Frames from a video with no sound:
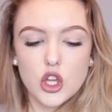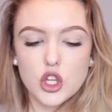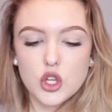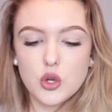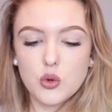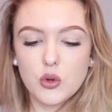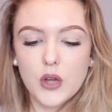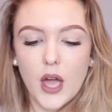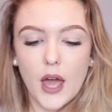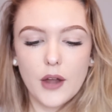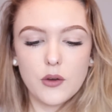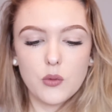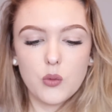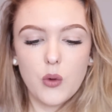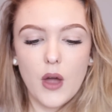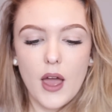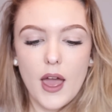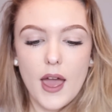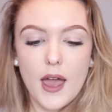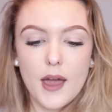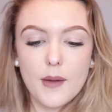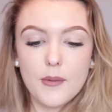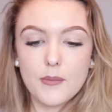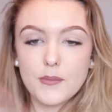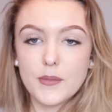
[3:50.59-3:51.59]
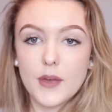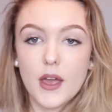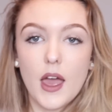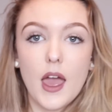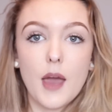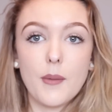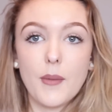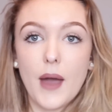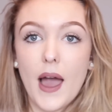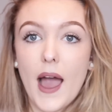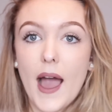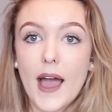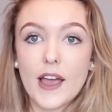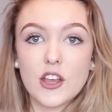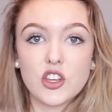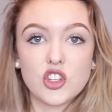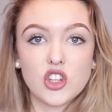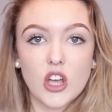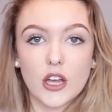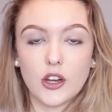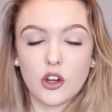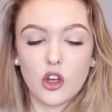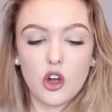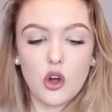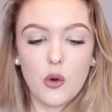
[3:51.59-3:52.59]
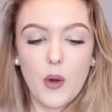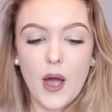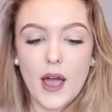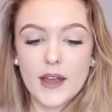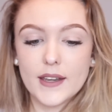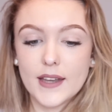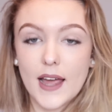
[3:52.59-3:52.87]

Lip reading: you can wear eyeshadow